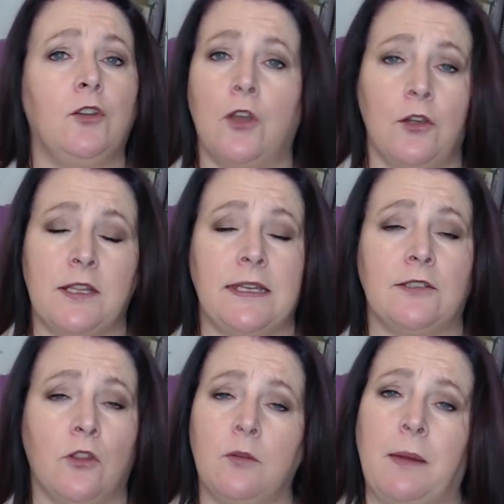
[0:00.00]
none of
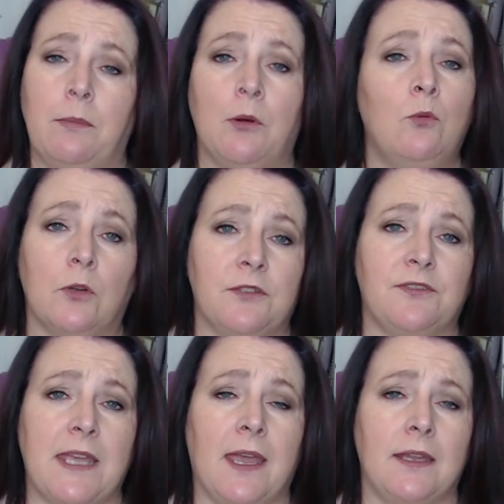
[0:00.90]
these other people would have
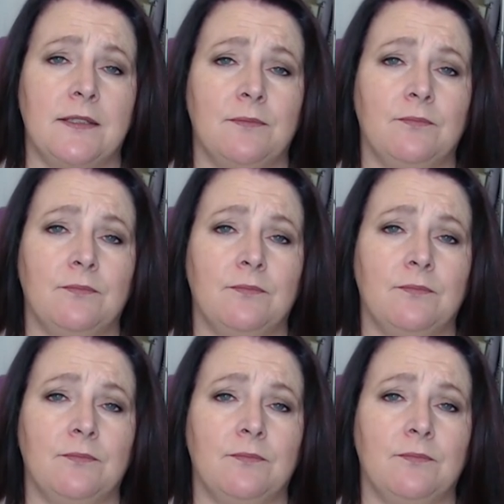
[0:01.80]
died.